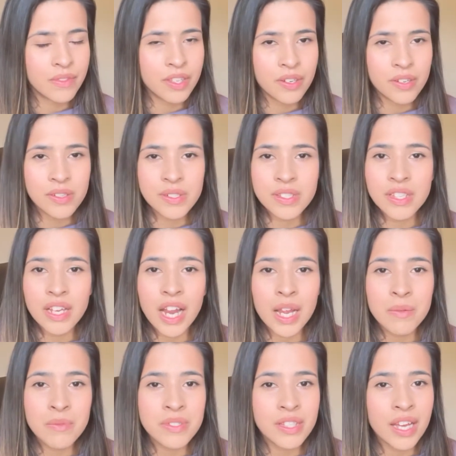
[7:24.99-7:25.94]
There was
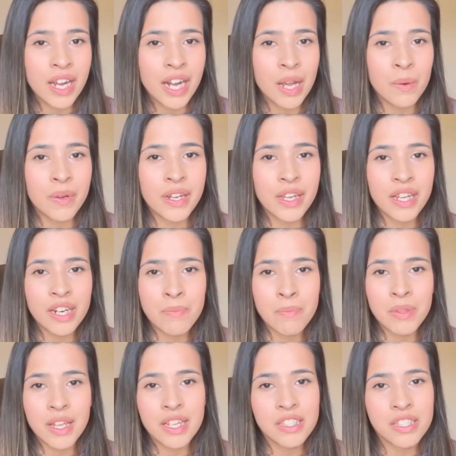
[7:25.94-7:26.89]
times that I would hit a
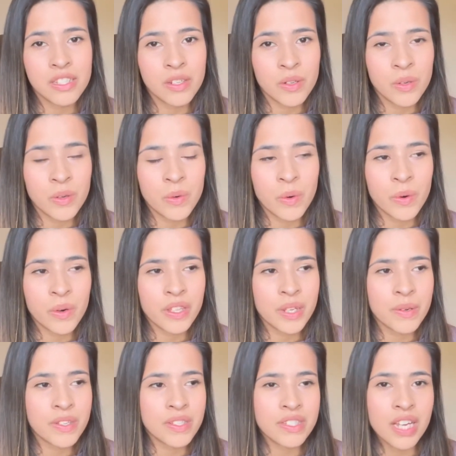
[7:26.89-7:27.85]
plateau, or
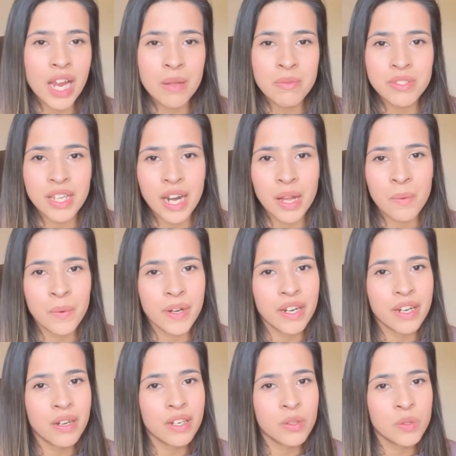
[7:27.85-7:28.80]
there was times that I
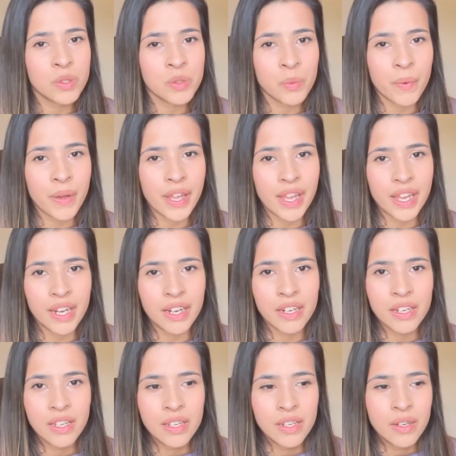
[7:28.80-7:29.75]
wouldn't lose weight,
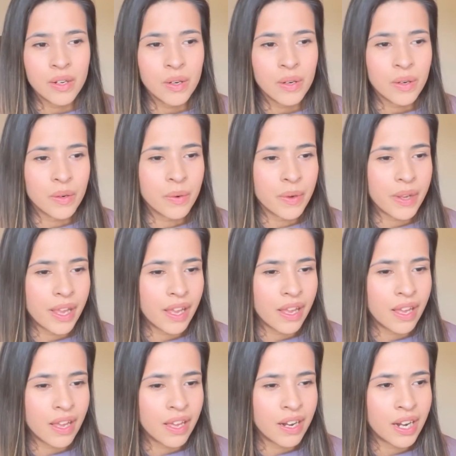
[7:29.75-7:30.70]

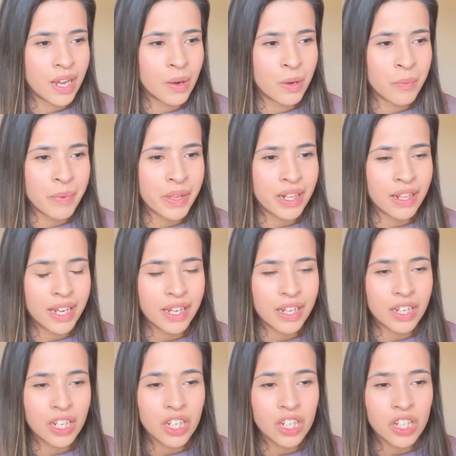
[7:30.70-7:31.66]
and I would be like,
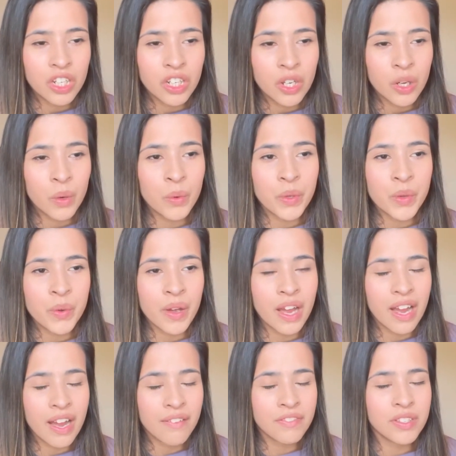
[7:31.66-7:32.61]
no, you
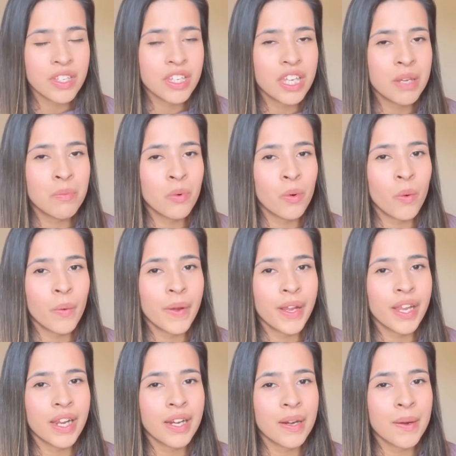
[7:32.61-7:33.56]
have to keep
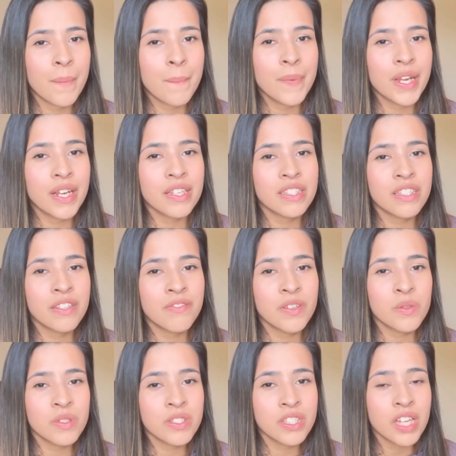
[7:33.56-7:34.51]
going, because if
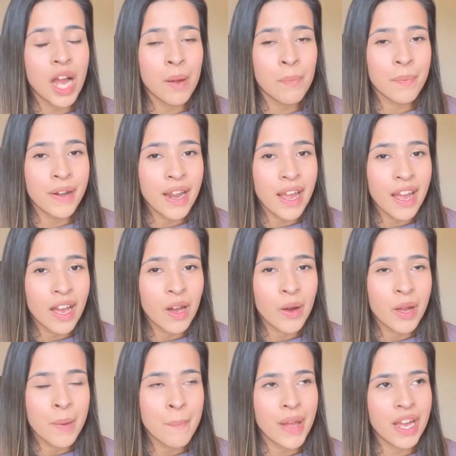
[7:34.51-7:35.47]
you stop
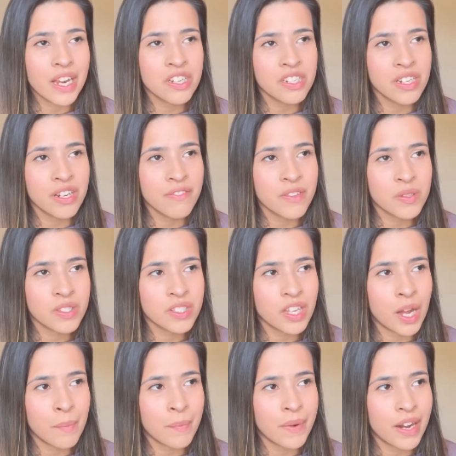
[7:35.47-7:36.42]
now, imagine if you
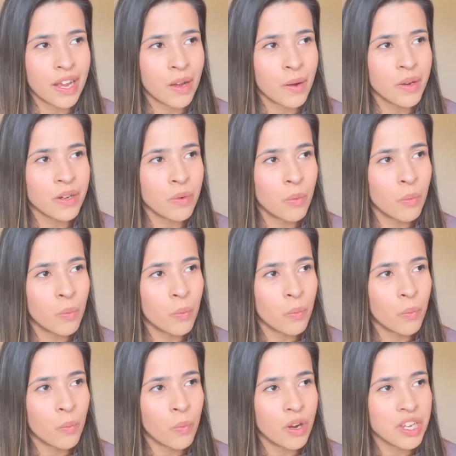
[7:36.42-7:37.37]
stop now,
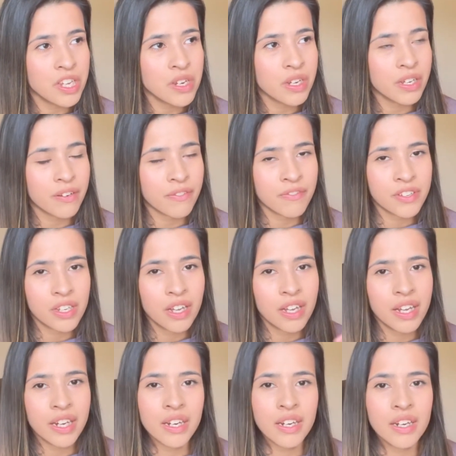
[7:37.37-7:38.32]
what you could have
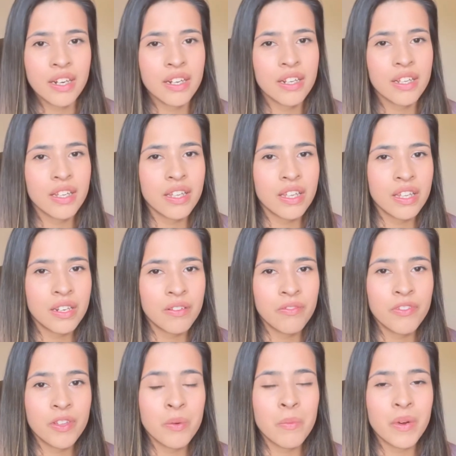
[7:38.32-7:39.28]
done in a
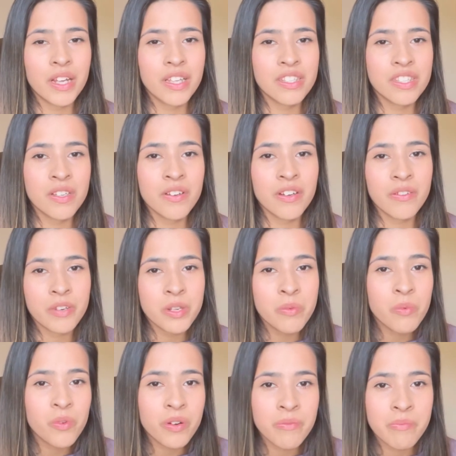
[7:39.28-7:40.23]
few months. You
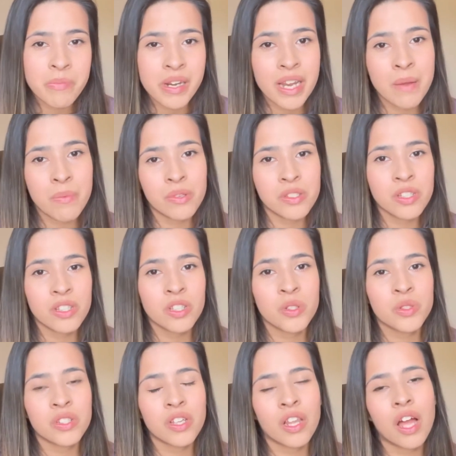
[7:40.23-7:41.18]
would have been able to
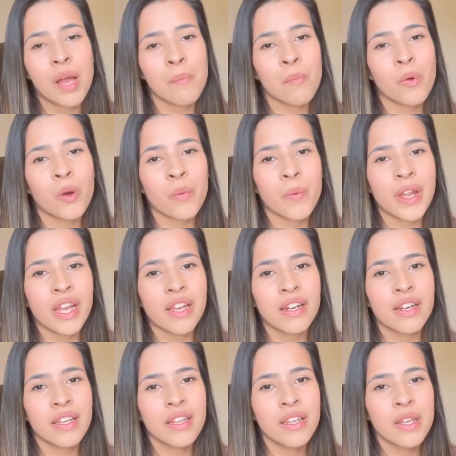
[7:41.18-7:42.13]
lose a lot more weight,
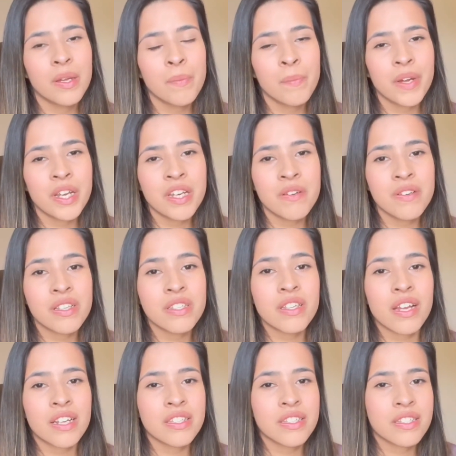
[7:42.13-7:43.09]
but you
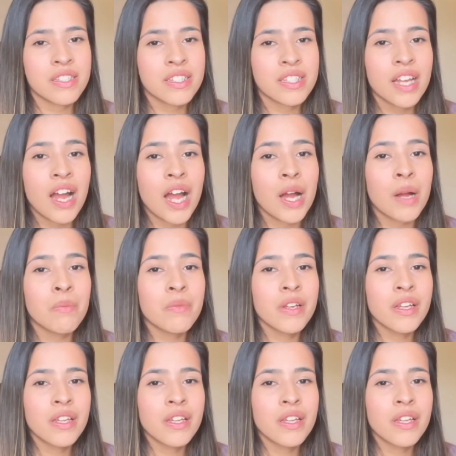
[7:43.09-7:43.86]
decided to stop.